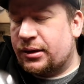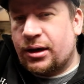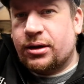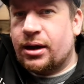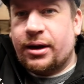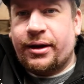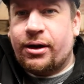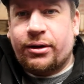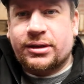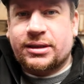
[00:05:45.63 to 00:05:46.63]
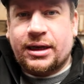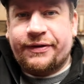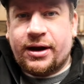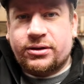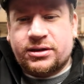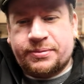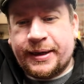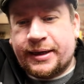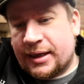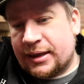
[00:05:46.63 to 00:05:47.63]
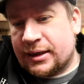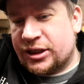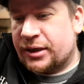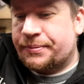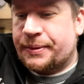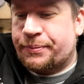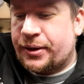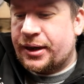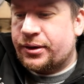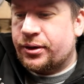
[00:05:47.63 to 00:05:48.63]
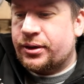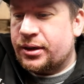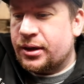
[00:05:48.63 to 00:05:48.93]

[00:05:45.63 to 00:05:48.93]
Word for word: God, I, honestly, if I could speak English, I'd be pretty good.